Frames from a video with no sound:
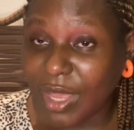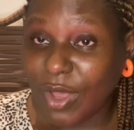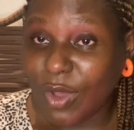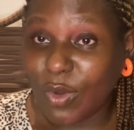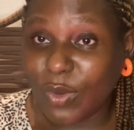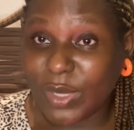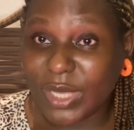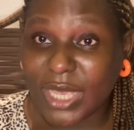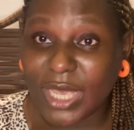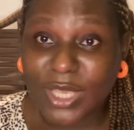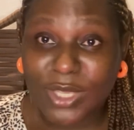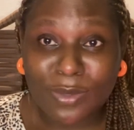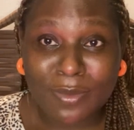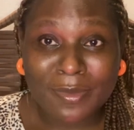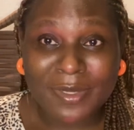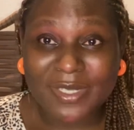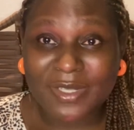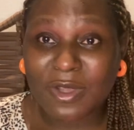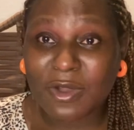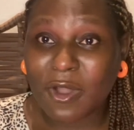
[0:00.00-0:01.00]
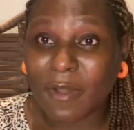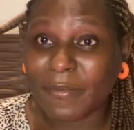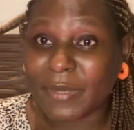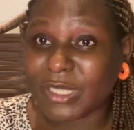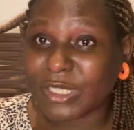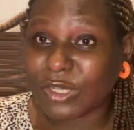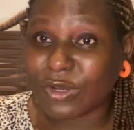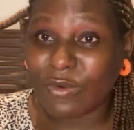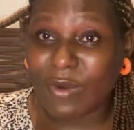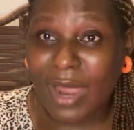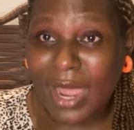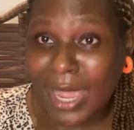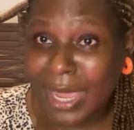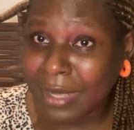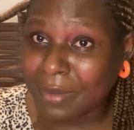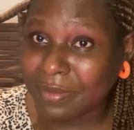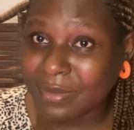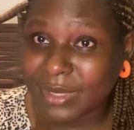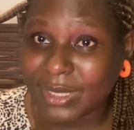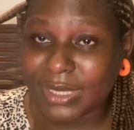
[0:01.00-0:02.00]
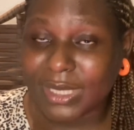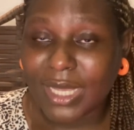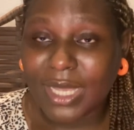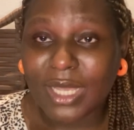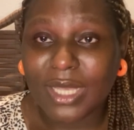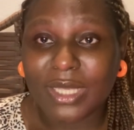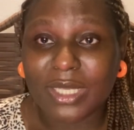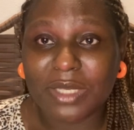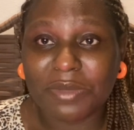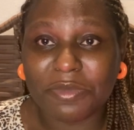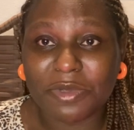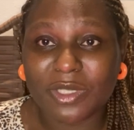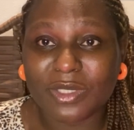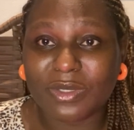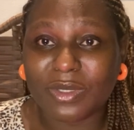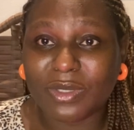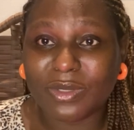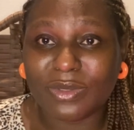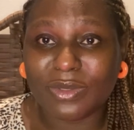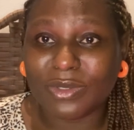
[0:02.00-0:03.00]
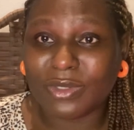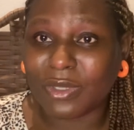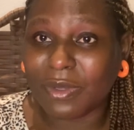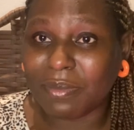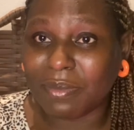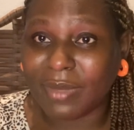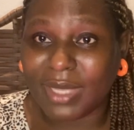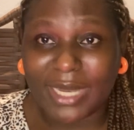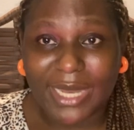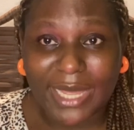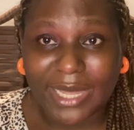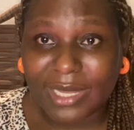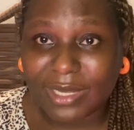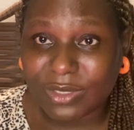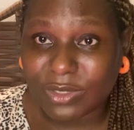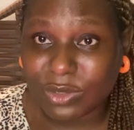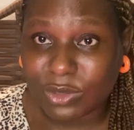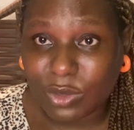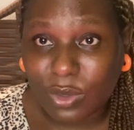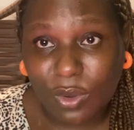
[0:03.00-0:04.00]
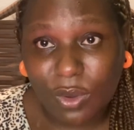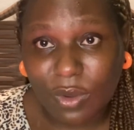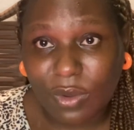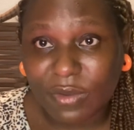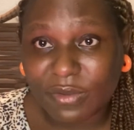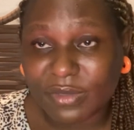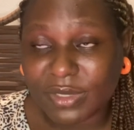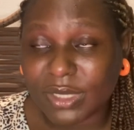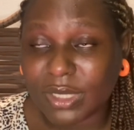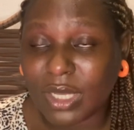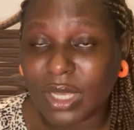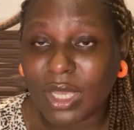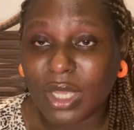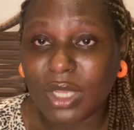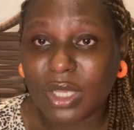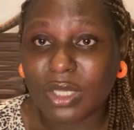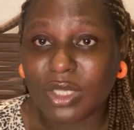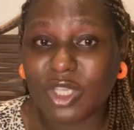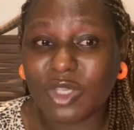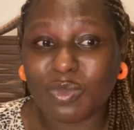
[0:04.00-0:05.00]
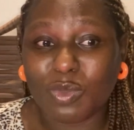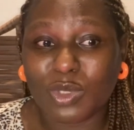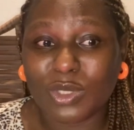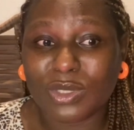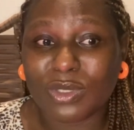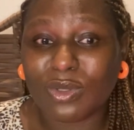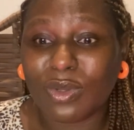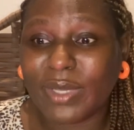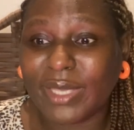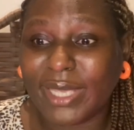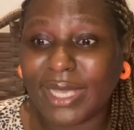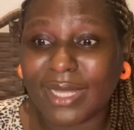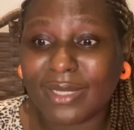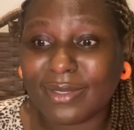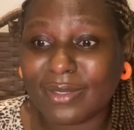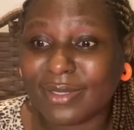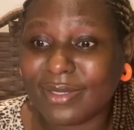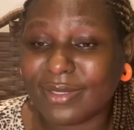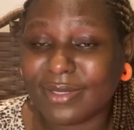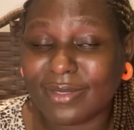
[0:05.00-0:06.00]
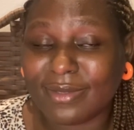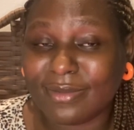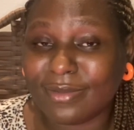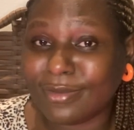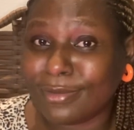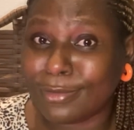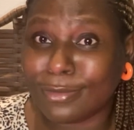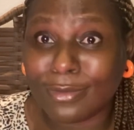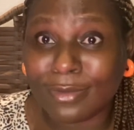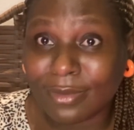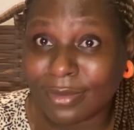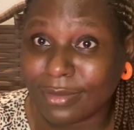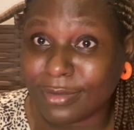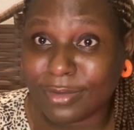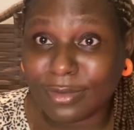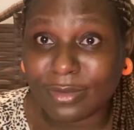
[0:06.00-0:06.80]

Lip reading: Okay, you must not commit crimes, you must not do some illegal stores, you must not get, your